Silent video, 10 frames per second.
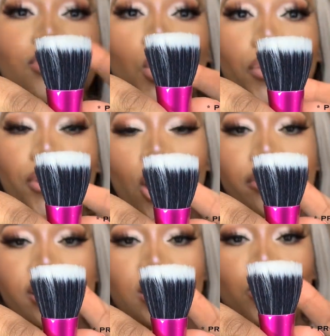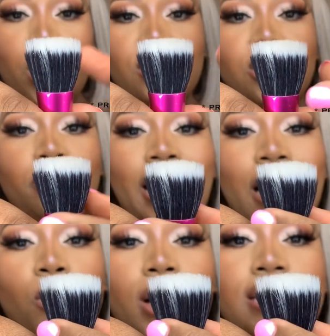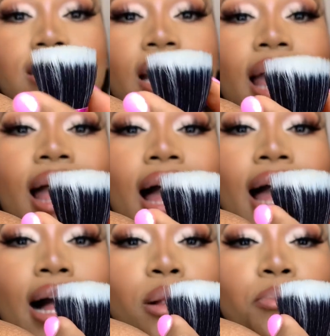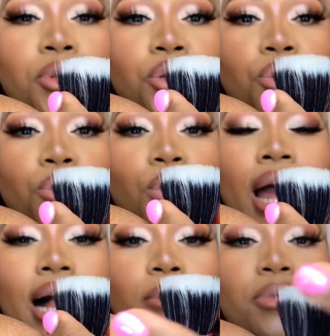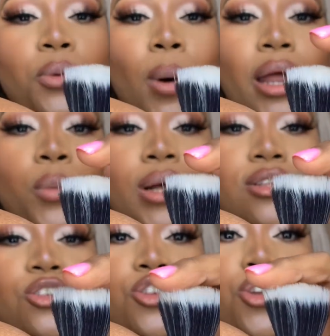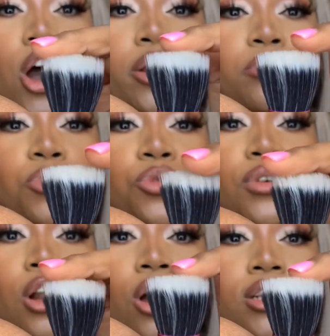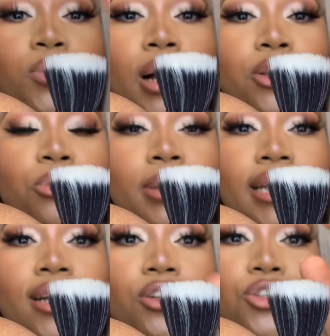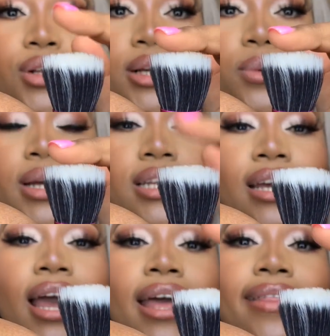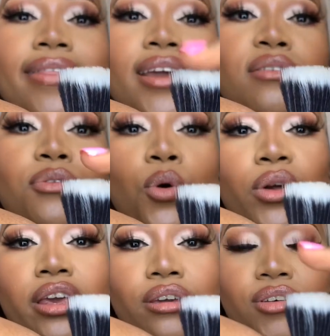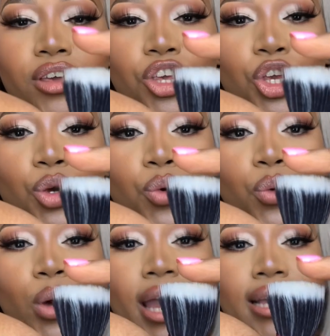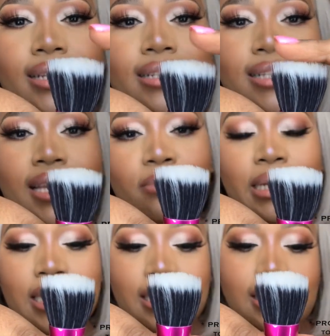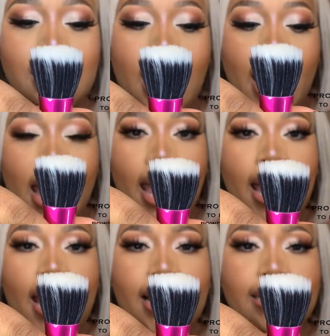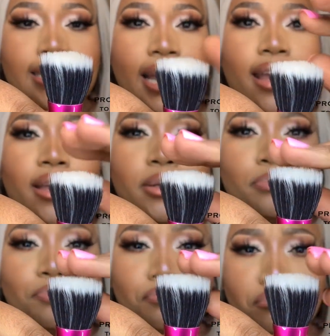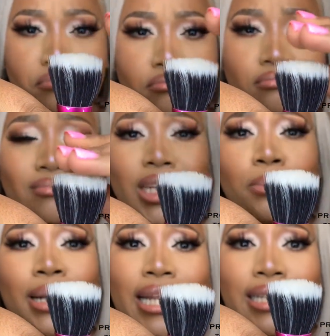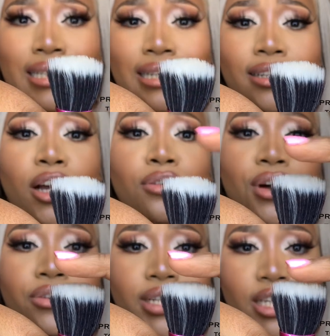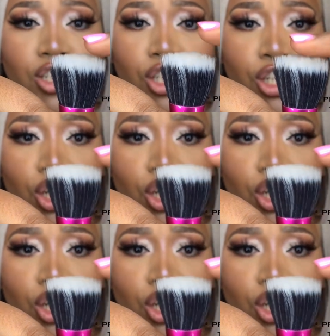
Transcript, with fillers: on on this brush the black ones help you help the white ones not move a lot while you blend out your liquid therefore giving you a seamless and a blended foundation